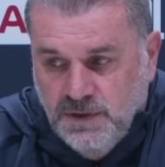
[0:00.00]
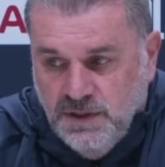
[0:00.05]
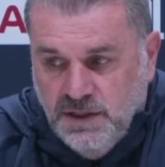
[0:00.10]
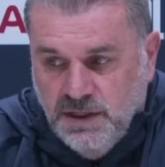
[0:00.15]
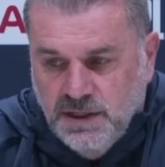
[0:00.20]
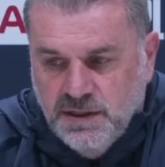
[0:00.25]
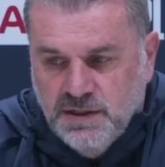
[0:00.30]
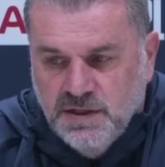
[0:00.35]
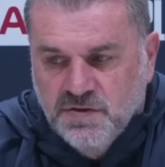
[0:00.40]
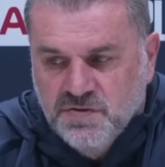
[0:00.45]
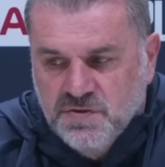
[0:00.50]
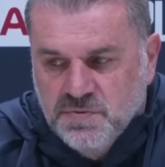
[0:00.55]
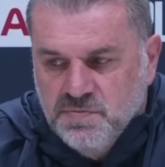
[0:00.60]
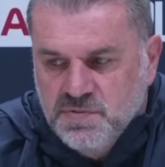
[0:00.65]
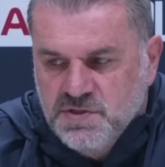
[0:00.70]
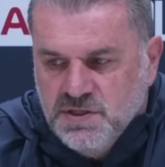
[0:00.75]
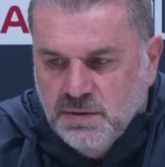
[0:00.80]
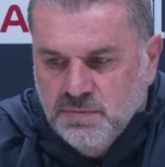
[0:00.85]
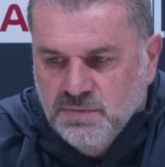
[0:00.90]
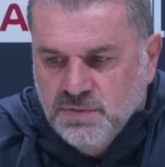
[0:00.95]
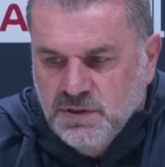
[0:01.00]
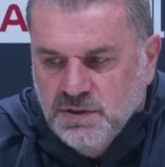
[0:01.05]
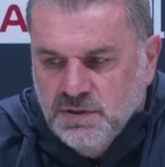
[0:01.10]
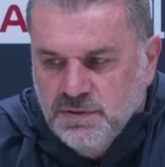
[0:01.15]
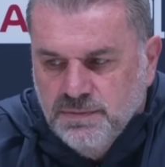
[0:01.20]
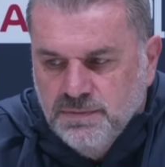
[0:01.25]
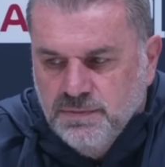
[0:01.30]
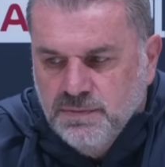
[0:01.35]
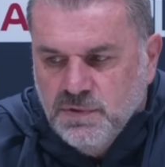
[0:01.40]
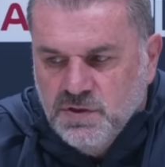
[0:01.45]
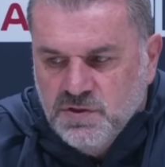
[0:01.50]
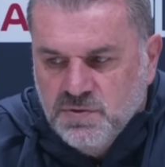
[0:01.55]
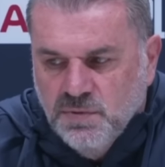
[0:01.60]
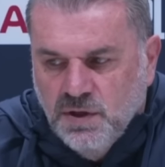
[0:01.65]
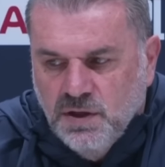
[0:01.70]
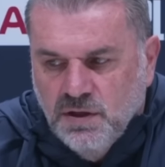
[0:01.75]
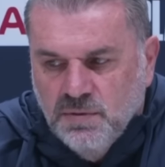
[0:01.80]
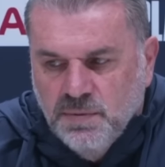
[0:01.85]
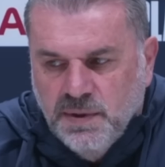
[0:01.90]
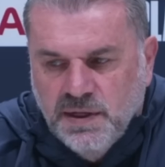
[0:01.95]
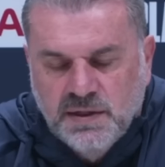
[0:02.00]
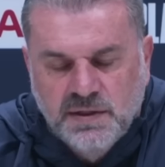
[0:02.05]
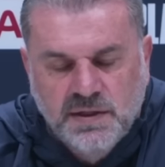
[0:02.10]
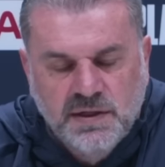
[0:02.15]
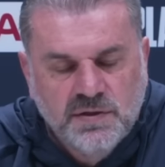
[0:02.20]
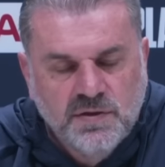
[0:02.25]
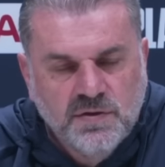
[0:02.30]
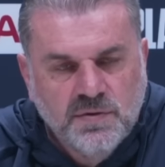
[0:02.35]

you know gives them something to, to smile about at the end